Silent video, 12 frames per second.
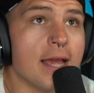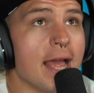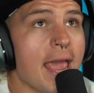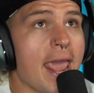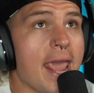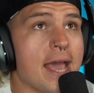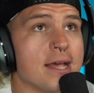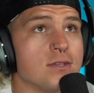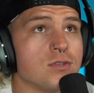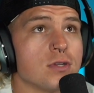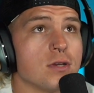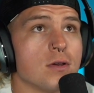
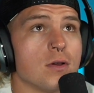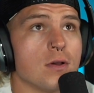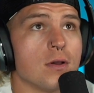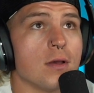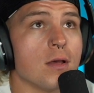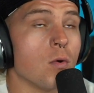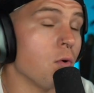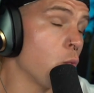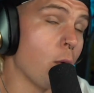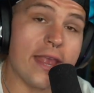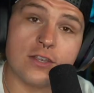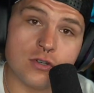and
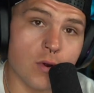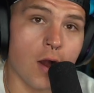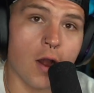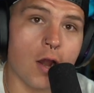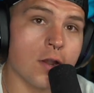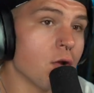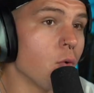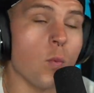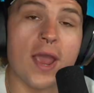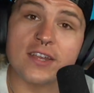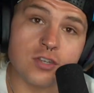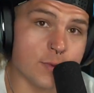way too hard,
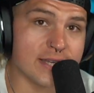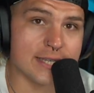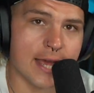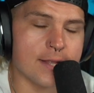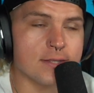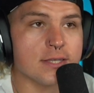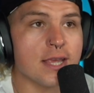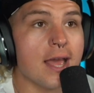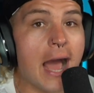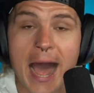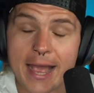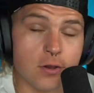way too intense.
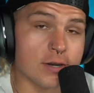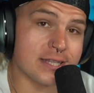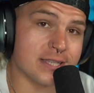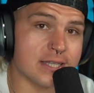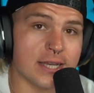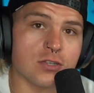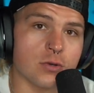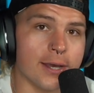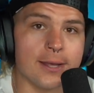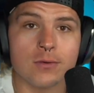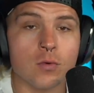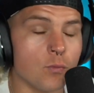I couldn't stick to
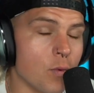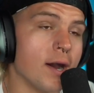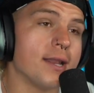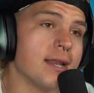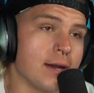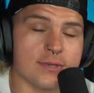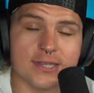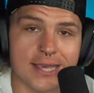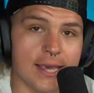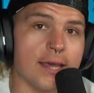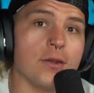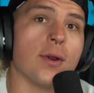it. One, I was a
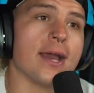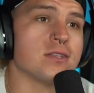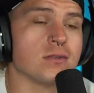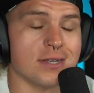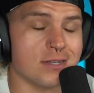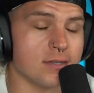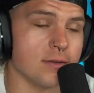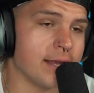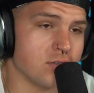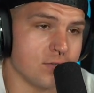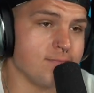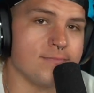kid, right? So I just I
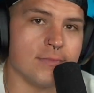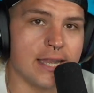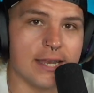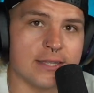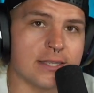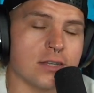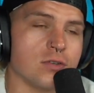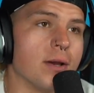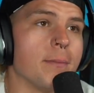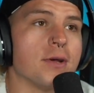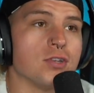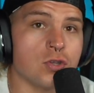just didn't stick to it.
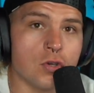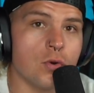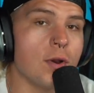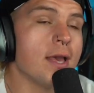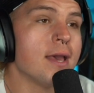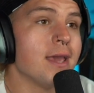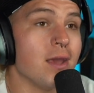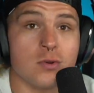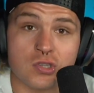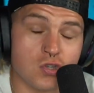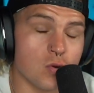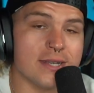But two, it
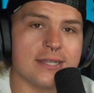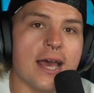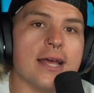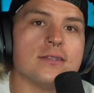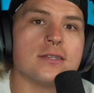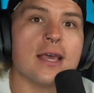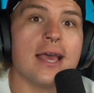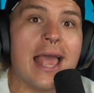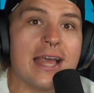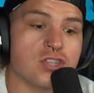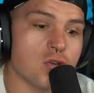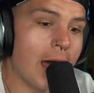was too intense.
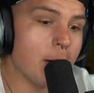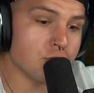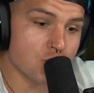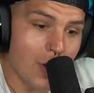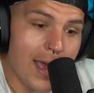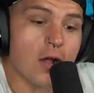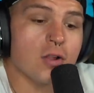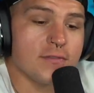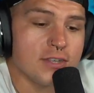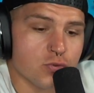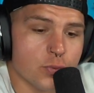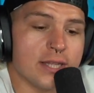And so I would try all of
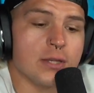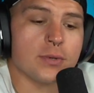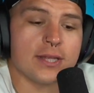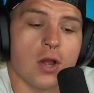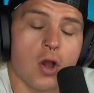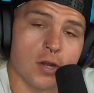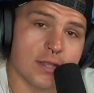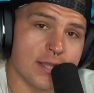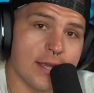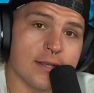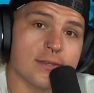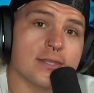these really really hard
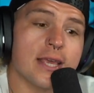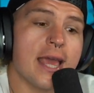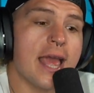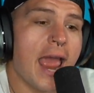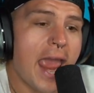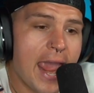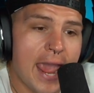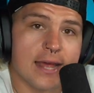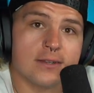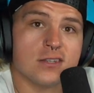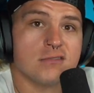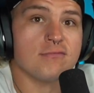things
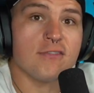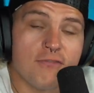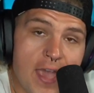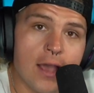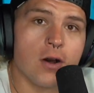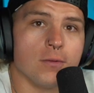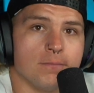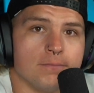and fail.